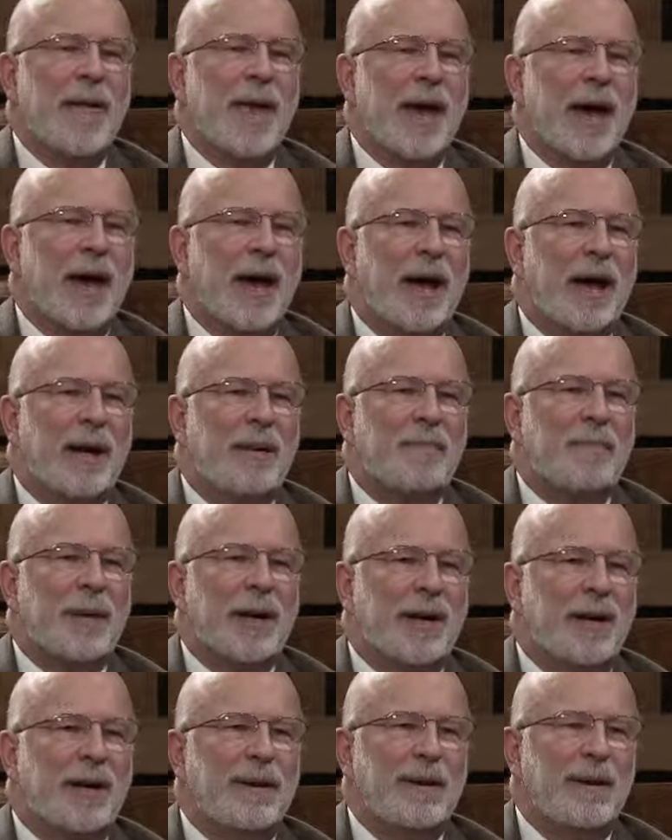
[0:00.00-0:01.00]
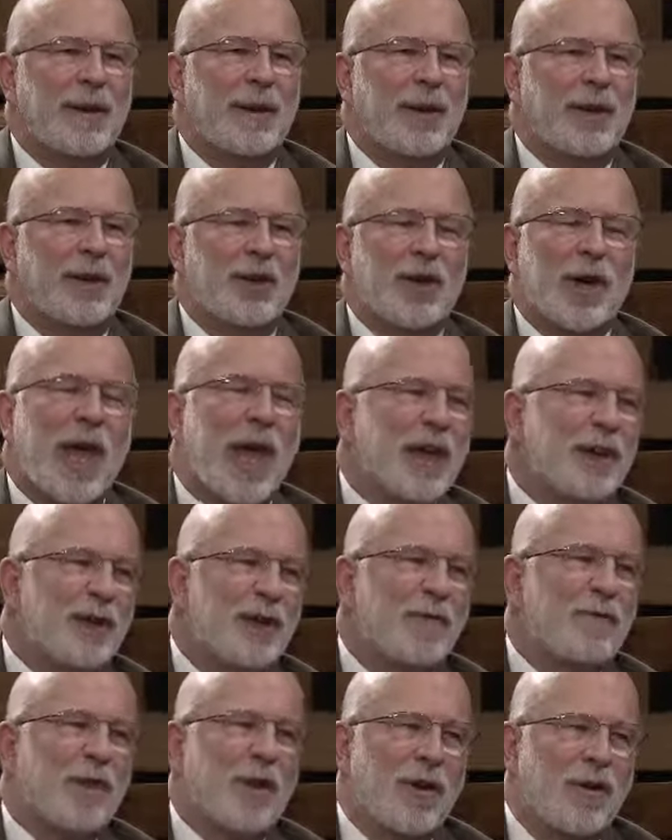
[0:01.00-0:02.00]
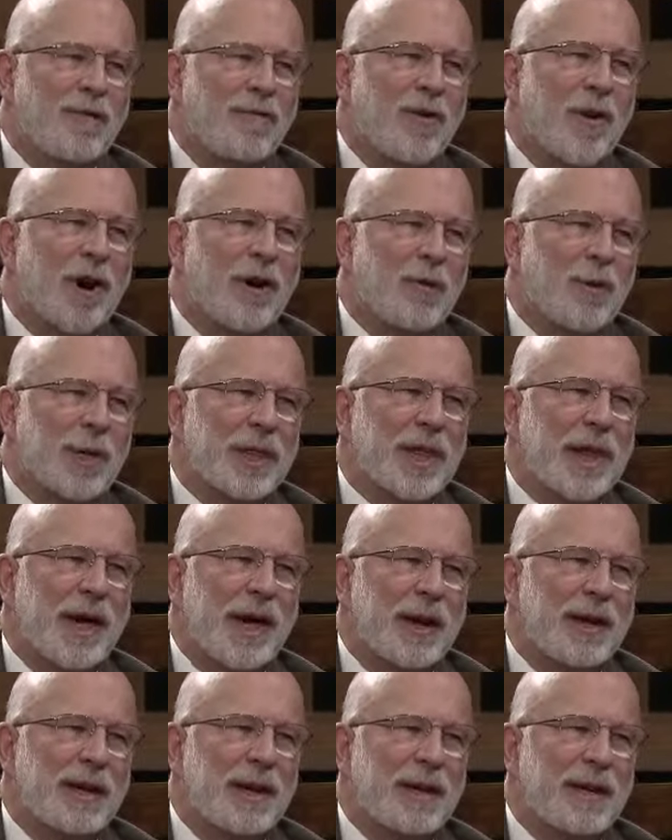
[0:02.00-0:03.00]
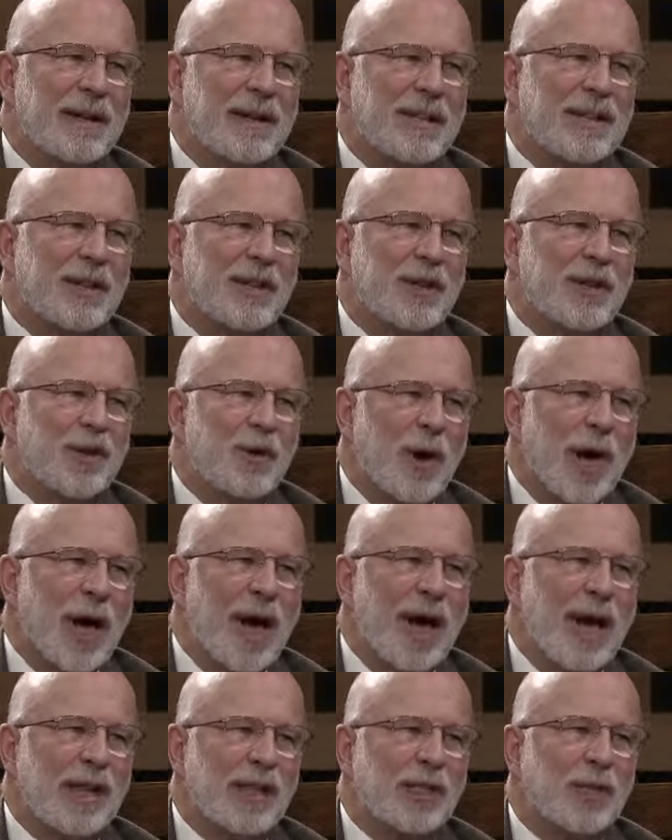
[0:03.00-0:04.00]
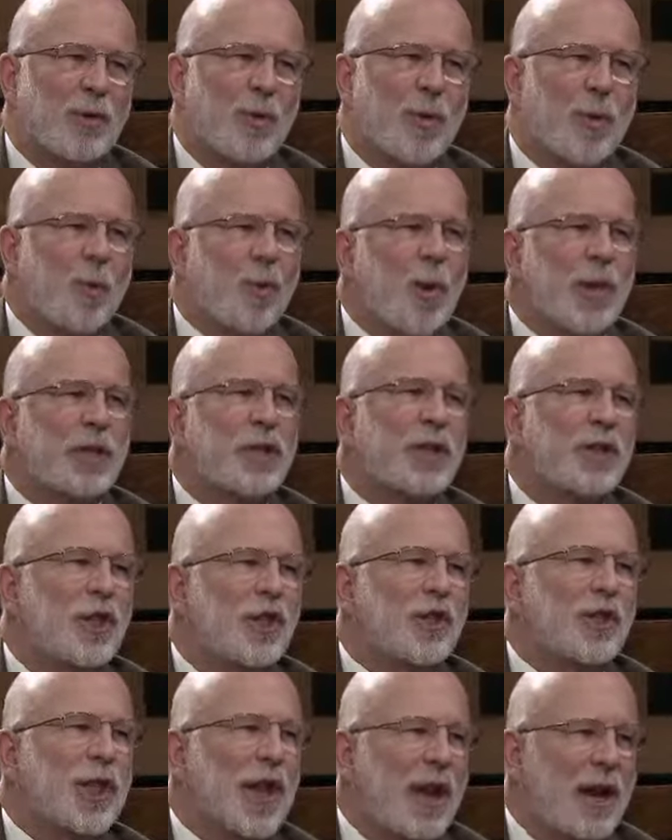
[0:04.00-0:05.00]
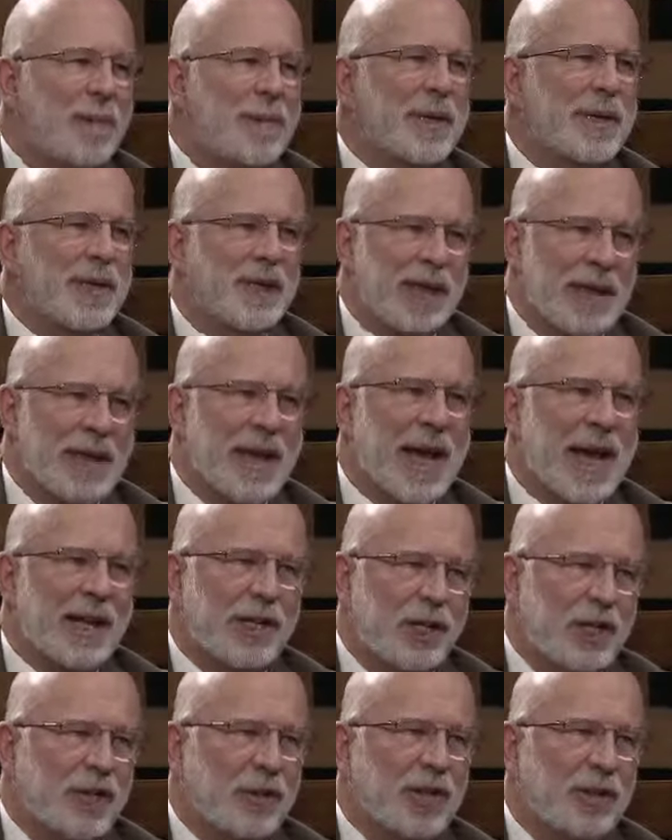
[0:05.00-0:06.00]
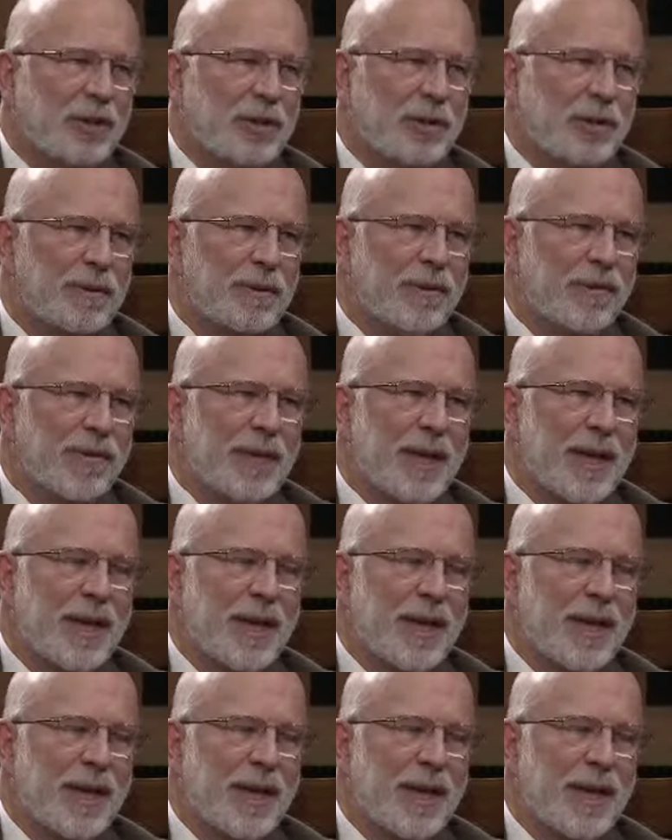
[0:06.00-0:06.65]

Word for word: Uh, but it, you can't go very far with that until you ask, well, what do those elements attach to? Right.